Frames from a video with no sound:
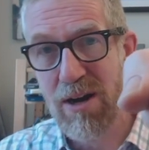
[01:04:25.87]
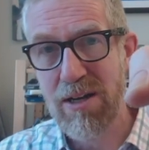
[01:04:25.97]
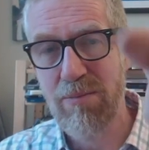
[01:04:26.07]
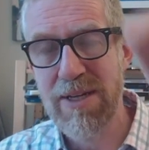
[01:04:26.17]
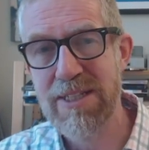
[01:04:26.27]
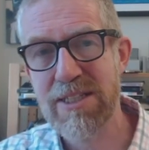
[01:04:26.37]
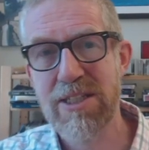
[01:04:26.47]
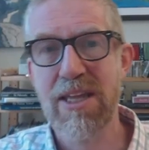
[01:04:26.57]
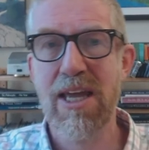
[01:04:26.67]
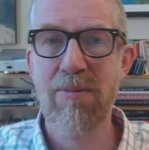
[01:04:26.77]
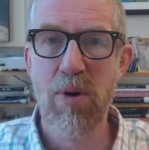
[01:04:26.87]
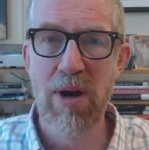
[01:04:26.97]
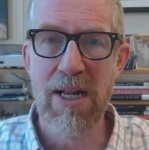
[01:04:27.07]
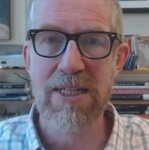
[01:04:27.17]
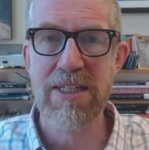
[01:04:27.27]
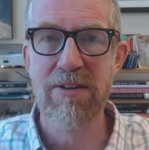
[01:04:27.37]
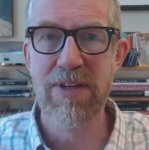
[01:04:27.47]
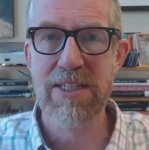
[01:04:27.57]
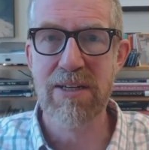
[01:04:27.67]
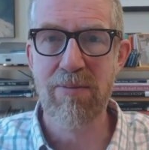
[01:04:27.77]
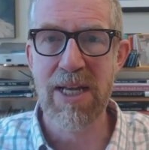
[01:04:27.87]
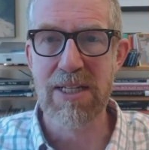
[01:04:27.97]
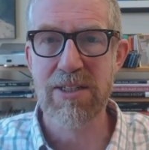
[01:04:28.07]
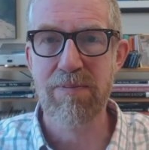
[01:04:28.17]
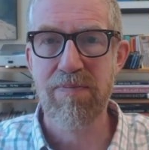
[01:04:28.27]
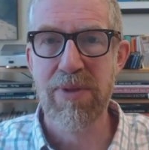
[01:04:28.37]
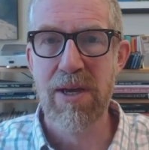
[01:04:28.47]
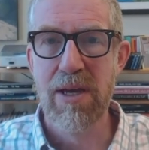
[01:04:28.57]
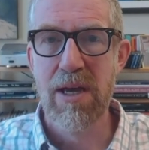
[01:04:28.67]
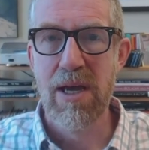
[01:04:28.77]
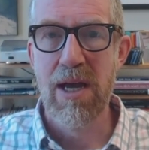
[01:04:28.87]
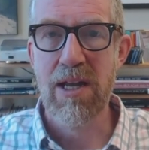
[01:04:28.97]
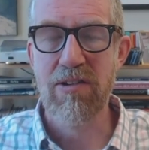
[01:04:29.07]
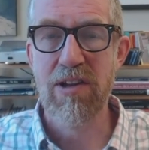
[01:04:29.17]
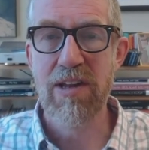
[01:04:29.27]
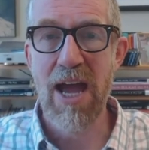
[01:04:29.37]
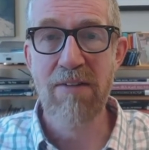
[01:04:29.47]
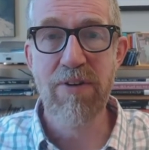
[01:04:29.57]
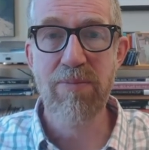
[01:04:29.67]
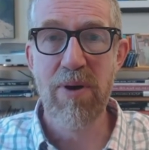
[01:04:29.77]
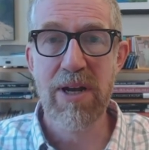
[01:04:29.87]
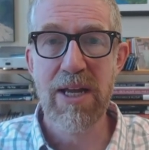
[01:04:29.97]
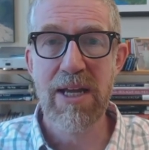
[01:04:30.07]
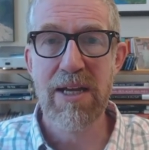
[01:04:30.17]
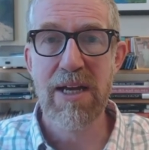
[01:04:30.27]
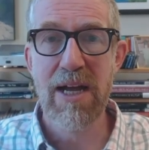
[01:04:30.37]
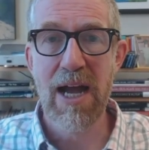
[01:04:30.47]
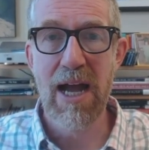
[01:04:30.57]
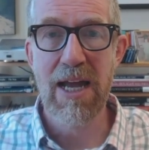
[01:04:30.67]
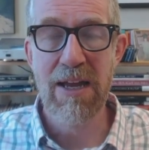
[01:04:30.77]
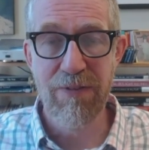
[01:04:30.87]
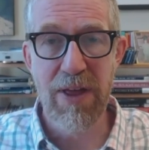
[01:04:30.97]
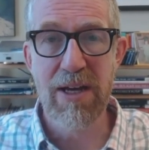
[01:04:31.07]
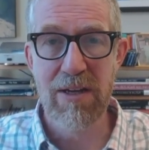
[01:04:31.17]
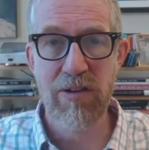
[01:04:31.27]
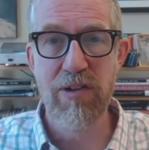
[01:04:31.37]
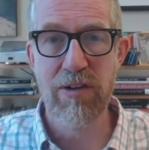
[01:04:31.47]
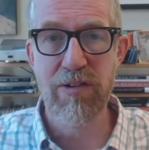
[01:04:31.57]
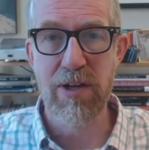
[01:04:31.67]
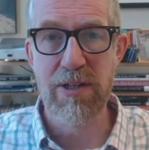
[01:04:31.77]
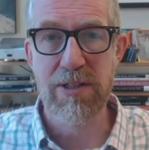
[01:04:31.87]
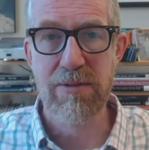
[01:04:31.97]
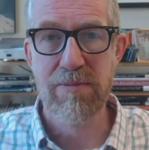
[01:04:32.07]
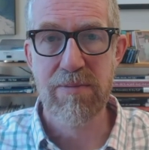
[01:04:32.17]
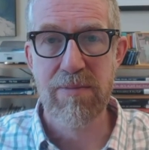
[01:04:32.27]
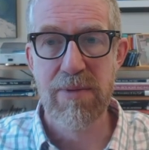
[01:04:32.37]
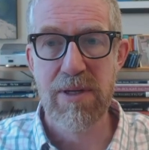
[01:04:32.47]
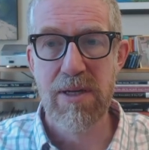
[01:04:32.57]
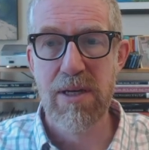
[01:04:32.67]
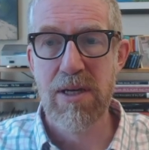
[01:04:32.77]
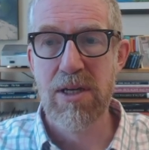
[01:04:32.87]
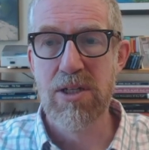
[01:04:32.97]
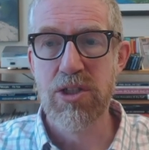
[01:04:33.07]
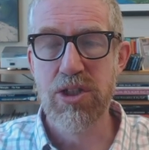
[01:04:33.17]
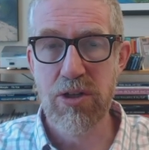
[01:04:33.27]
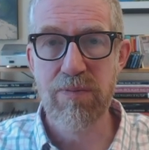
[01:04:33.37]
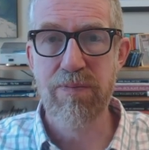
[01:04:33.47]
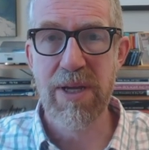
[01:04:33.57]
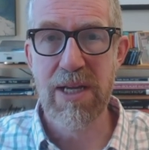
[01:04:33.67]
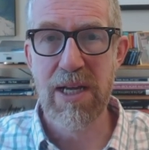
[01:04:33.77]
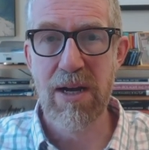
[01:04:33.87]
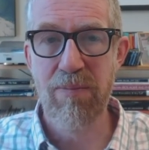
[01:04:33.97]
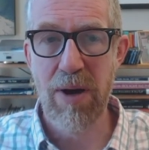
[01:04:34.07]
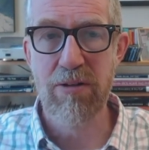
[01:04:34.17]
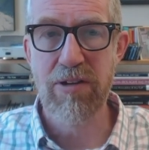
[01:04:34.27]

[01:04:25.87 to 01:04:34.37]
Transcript: Are Morally Com uh, Why You Are Committed to the Immorality of Eating Meat. And he says, everybody, if they're consistent,